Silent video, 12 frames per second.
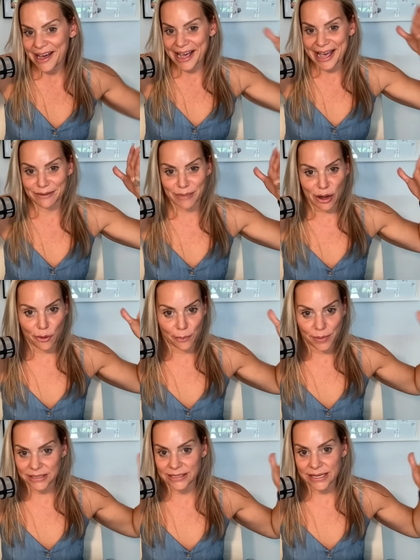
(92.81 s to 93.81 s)
I had my own
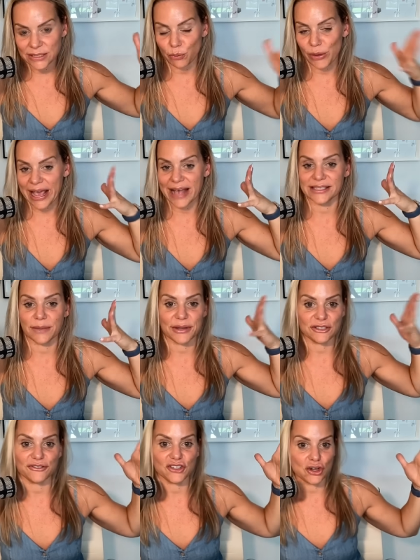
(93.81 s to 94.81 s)
business. We cast a
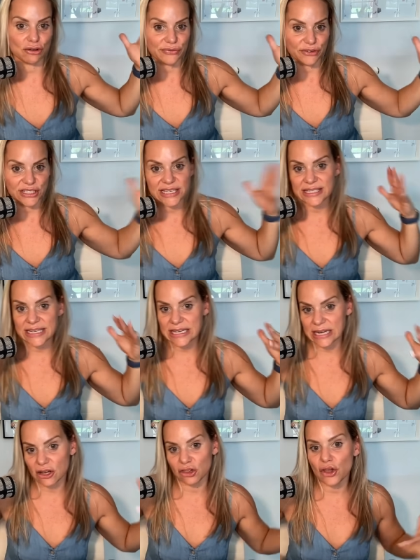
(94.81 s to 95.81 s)
bunch of shows for Disney,
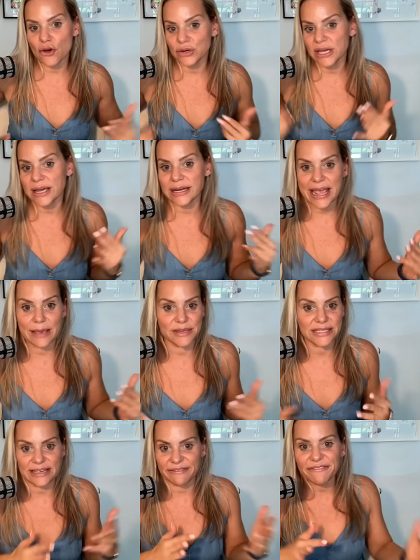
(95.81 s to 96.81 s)
Nickelodeon,
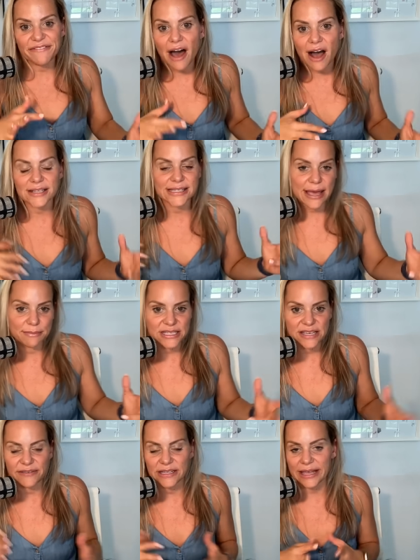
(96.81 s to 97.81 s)
ABC, Fox,
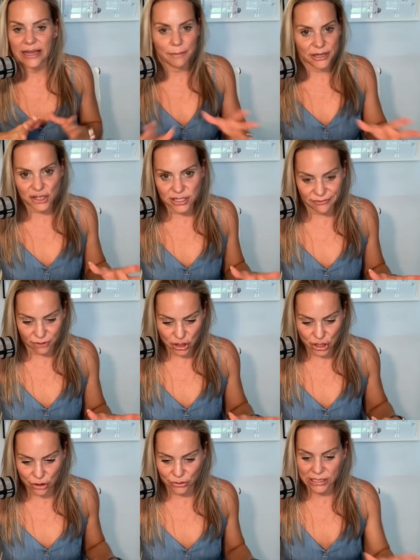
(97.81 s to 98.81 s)
MTV, like a bunch of different
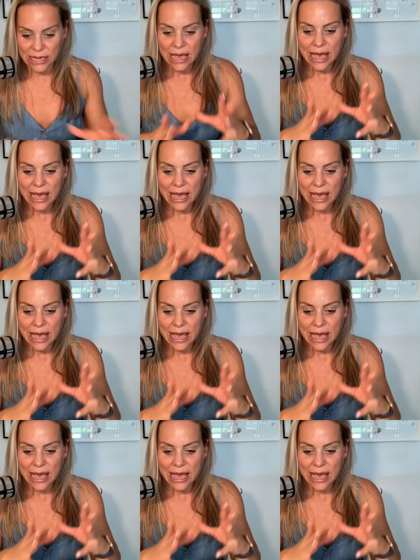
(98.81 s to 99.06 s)
shows.